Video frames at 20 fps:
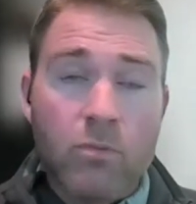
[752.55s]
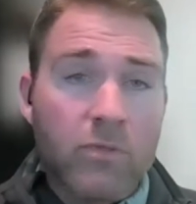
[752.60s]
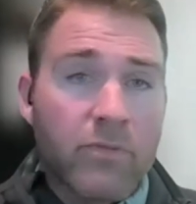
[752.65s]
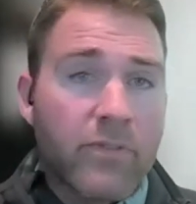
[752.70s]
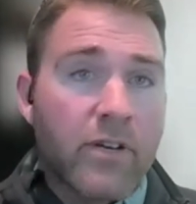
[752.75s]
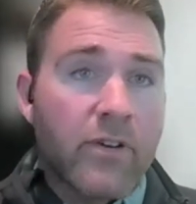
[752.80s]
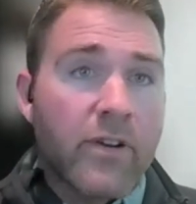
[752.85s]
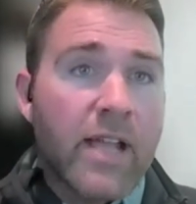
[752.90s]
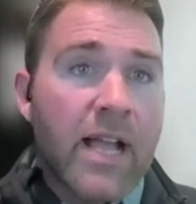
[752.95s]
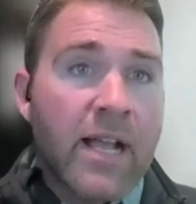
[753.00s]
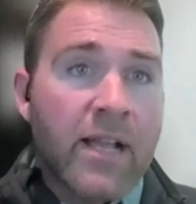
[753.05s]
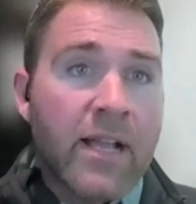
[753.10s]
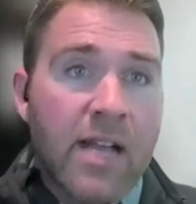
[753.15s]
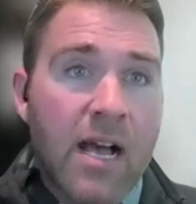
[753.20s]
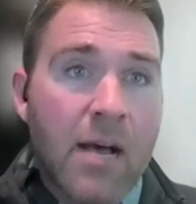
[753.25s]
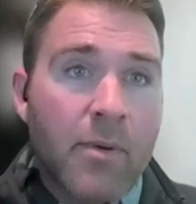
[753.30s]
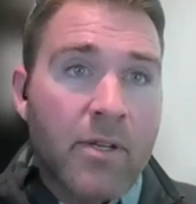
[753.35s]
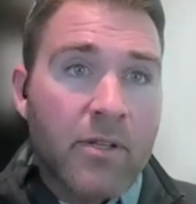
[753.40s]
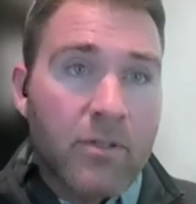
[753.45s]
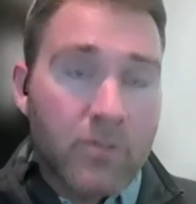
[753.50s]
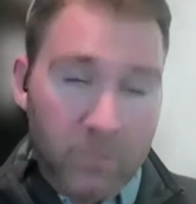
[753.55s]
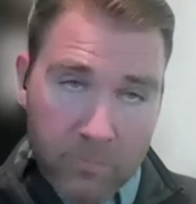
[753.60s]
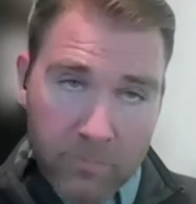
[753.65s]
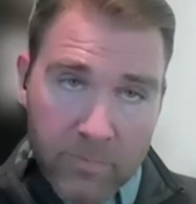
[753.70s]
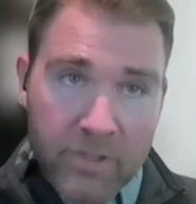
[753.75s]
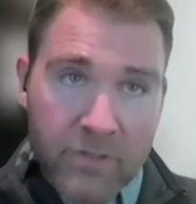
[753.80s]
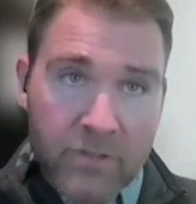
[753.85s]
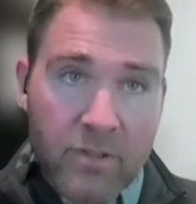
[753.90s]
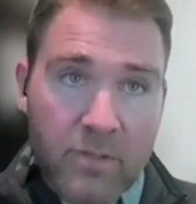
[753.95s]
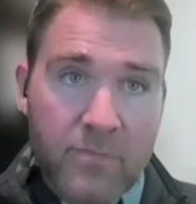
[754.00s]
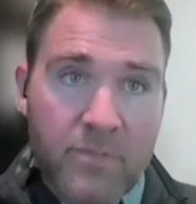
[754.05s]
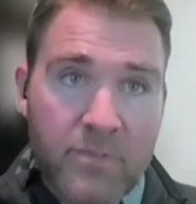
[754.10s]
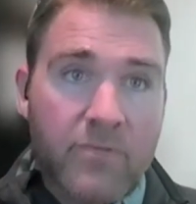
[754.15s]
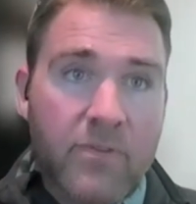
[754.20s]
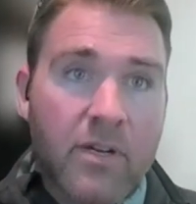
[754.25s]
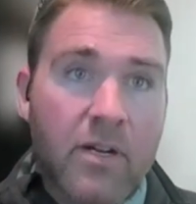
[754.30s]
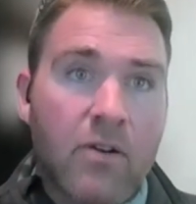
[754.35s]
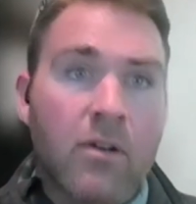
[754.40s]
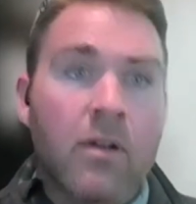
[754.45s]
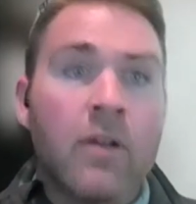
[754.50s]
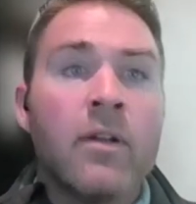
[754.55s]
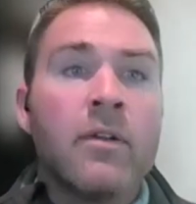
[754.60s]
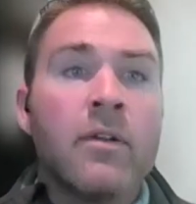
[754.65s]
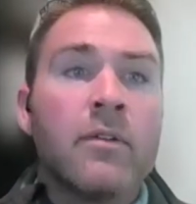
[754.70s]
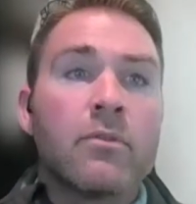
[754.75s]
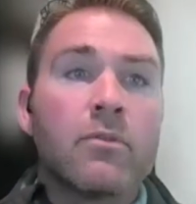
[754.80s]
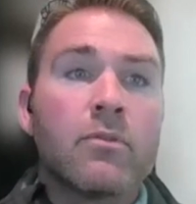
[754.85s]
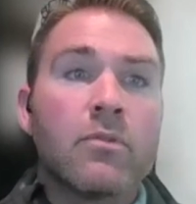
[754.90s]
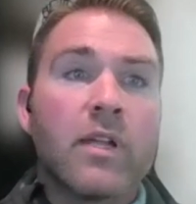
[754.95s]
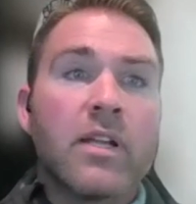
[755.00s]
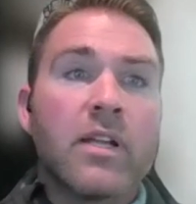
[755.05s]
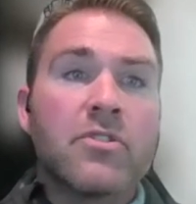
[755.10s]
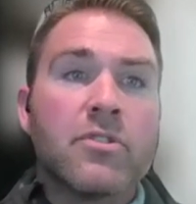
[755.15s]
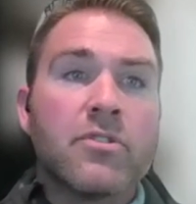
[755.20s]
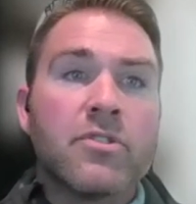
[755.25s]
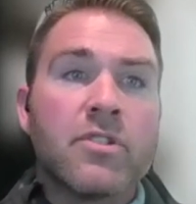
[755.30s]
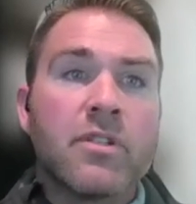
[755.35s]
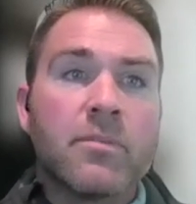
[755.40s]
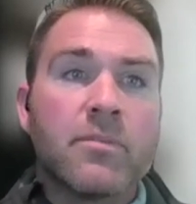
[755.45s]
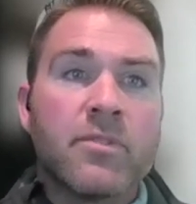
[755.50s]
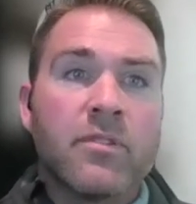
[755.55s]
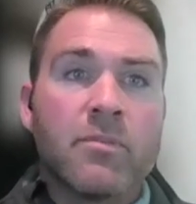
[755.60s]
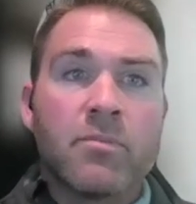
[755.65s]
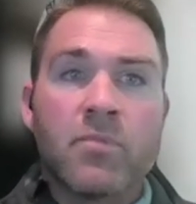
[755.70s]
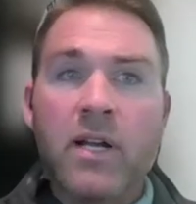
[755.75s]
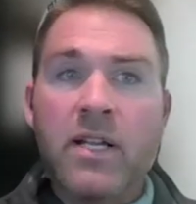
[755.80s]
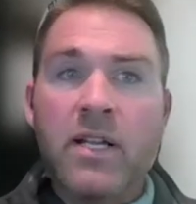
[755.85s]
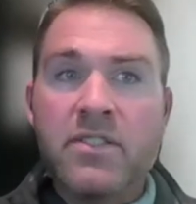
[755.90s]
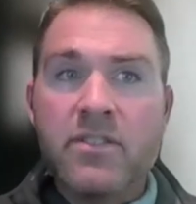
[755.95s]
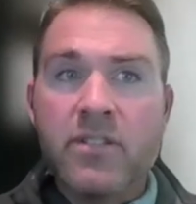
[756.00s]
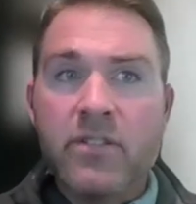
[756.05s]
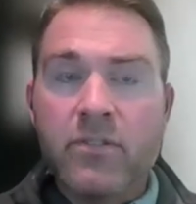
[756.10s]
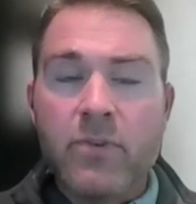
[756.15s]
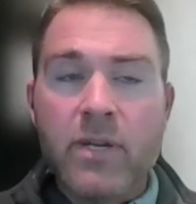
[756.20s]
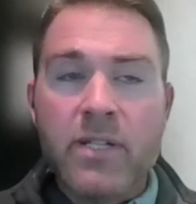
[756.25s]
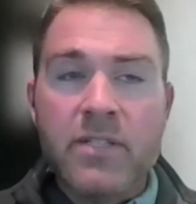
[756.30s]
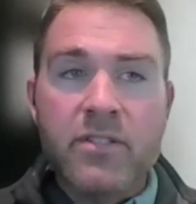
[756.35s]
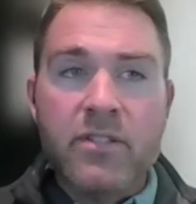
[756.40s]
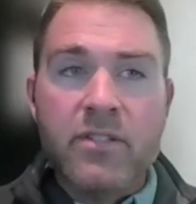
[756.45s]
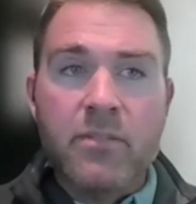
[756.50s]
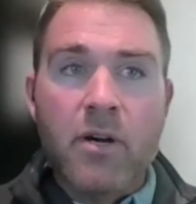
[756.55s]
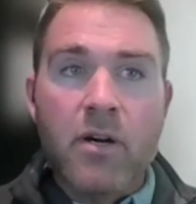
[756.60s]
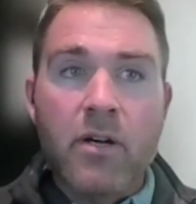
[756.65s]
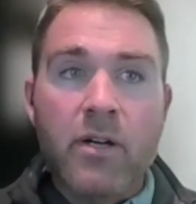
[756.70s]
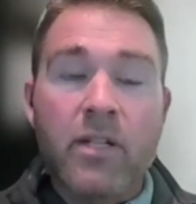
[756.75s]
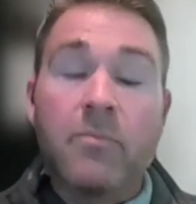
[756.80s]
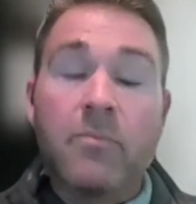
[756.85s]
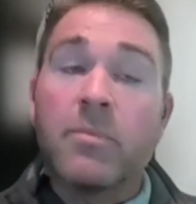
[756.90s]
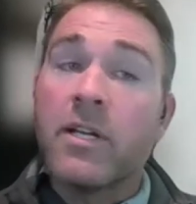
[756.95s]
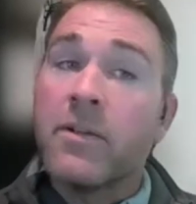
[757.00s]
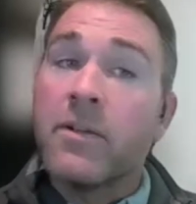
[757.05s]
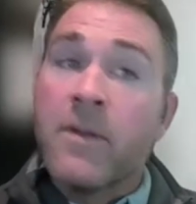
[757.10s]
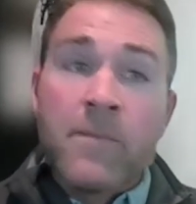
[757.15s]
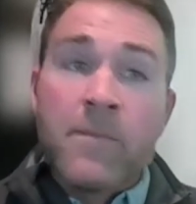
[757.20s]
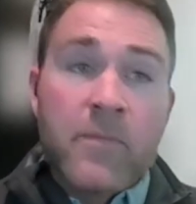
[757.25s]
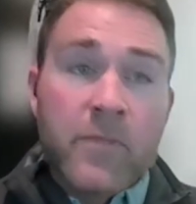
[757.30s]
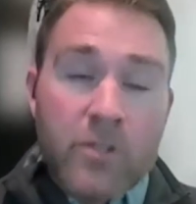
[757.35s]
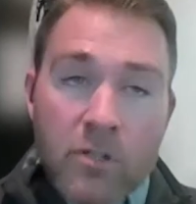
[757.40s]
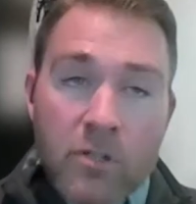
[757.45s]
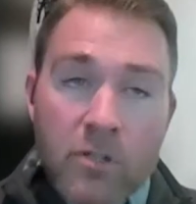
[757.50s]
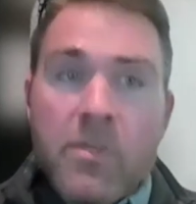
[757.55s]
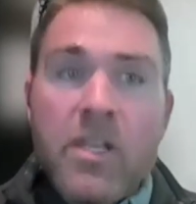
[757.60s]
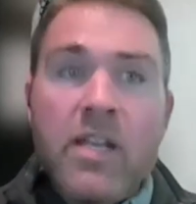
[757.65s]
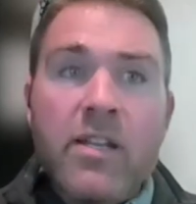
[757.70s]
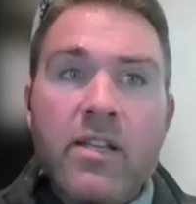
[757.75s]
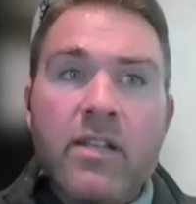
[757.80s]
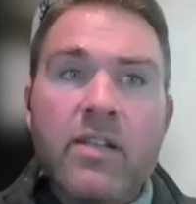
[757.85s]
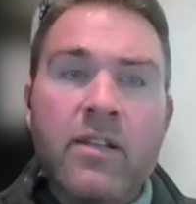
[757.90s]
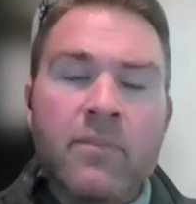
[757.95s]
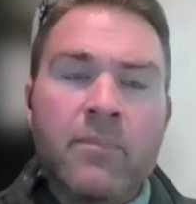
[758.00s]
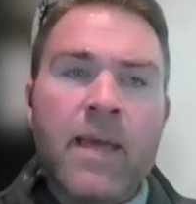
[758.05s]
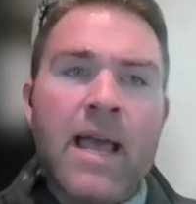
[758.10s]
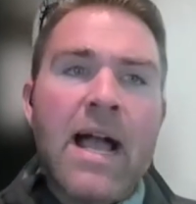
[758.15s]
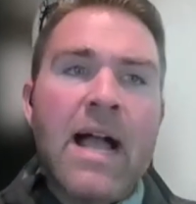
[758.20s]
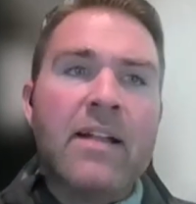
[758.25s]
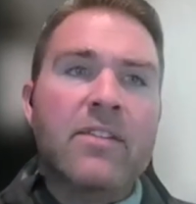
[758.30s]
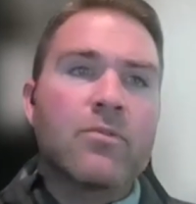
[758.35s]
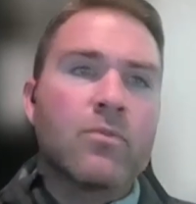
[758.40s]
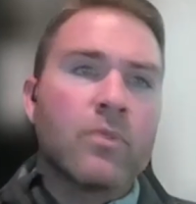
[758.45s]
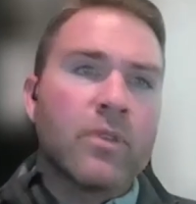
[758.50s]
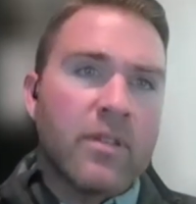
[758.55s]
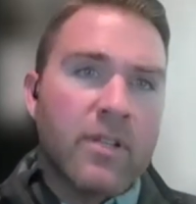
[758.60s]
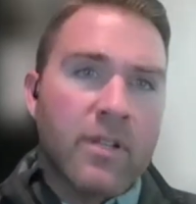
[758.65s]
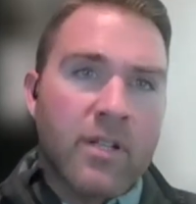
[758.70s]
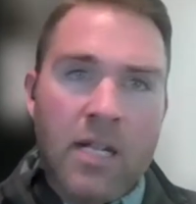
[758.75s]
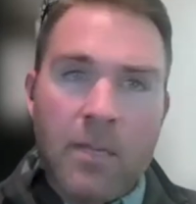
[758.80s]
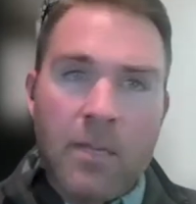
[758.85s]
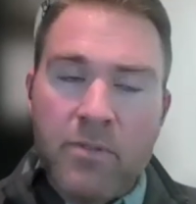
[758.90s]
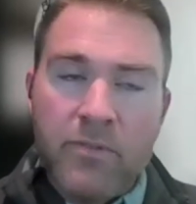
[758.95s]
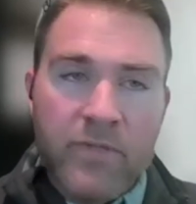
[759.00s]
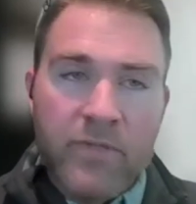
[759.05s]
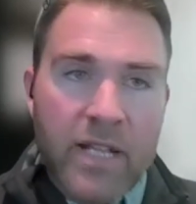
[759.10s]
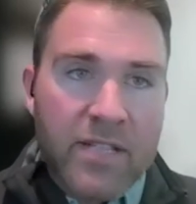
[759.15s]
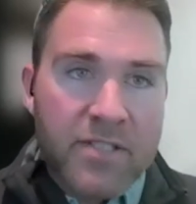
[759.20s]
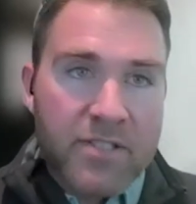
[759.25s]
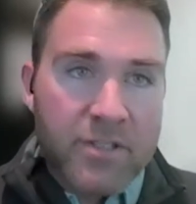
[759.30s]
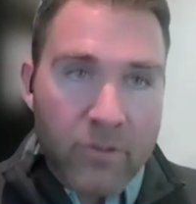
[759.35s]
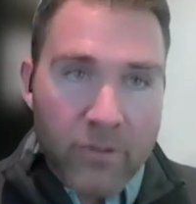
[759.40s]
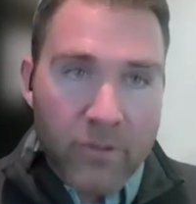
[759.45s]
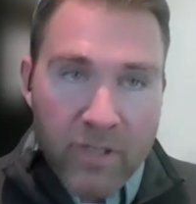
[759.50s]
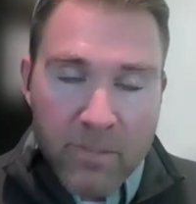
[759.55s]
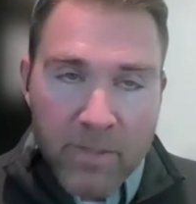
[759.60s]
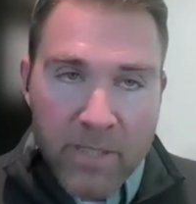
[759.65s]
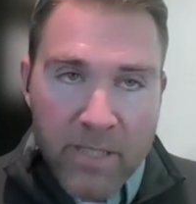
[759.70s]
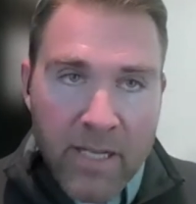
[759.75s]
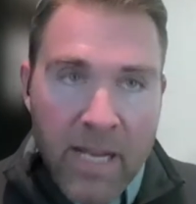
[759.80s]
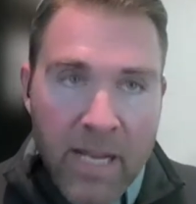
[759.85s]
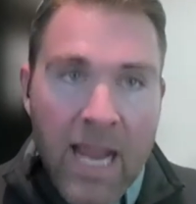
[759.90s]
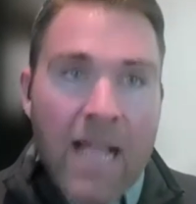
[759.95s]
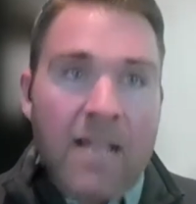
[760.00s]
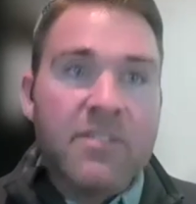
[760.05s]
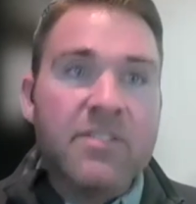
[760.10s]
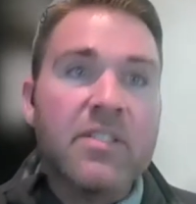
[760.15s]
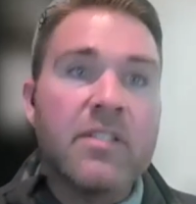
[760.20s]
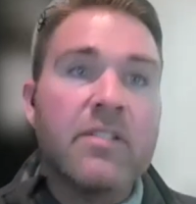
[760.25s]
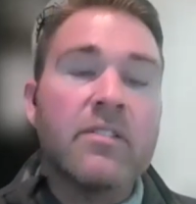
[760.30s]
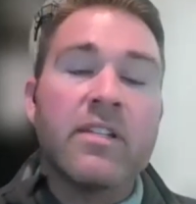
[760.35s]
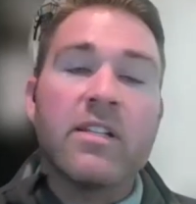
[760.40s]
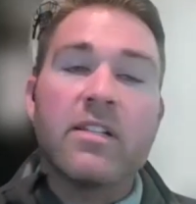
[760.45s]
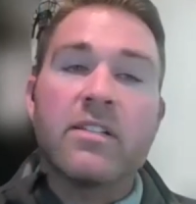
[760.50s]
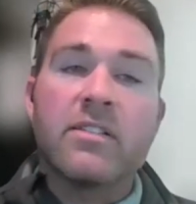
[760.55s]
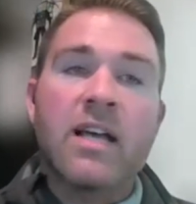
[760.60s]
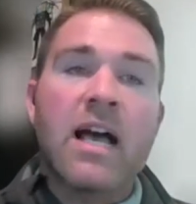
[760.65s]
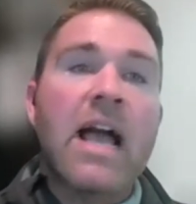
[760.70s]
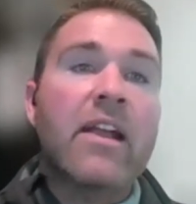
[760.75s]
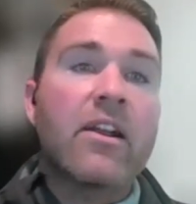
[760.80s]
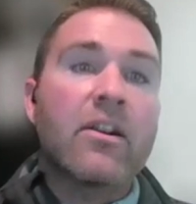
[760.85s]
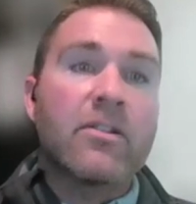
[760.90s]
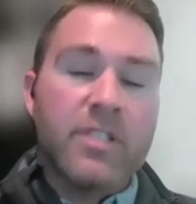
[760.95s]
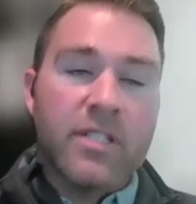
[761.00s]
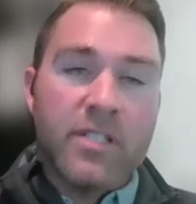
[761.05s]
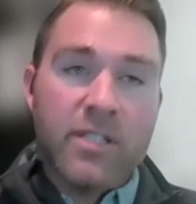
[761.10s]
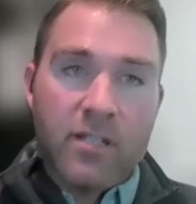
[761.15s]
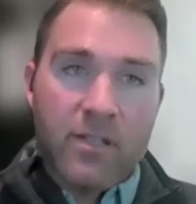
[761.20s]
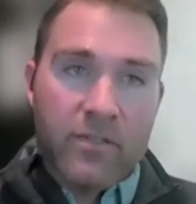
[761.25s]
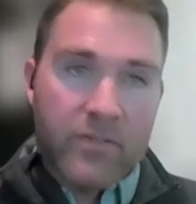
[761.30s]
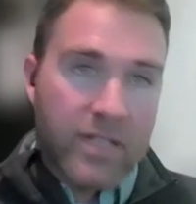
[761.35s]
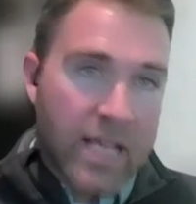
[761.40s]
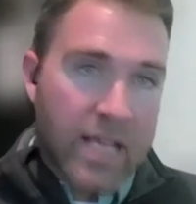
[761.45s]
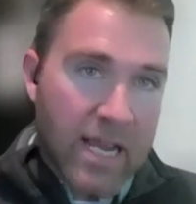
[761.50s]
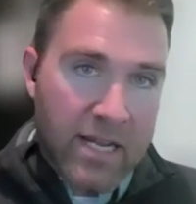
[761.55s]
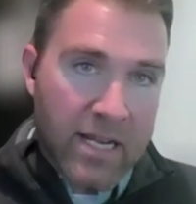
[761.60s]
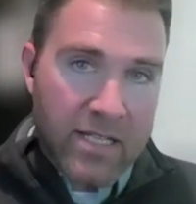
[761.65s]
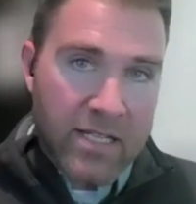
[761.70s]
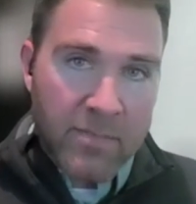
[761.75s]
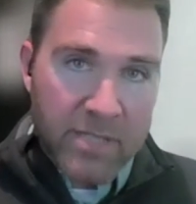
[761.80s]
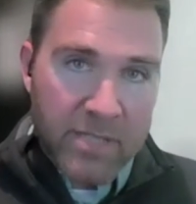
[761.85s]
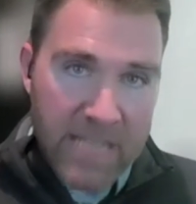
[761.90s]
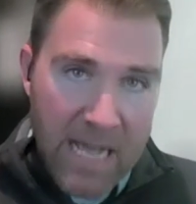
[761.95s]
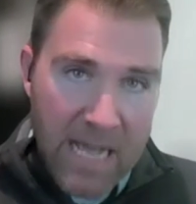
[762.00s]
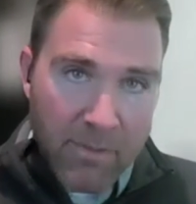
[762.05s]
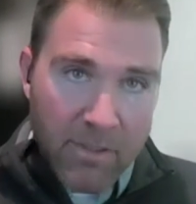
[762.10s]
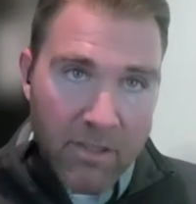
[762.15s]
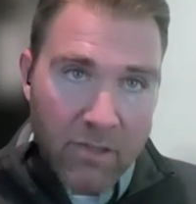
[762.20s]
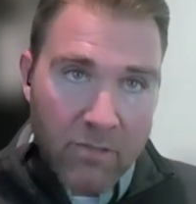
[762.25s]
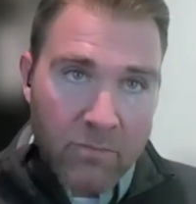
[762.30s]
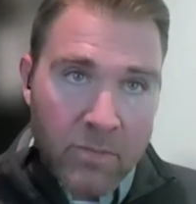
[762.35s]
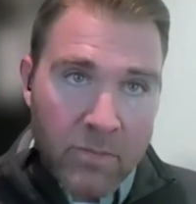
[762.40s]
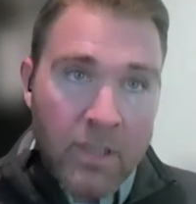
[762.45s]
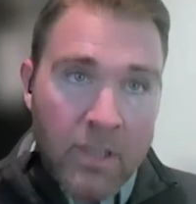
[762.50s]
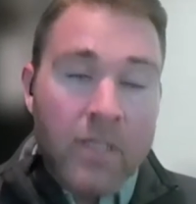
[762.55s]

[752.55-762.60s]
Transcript: We're very economical in terms of our relationship to the pricing and the rest of the market. But your immediate impact within a couple of days, you're going to be enhancing the entirety of the NAD metabolome.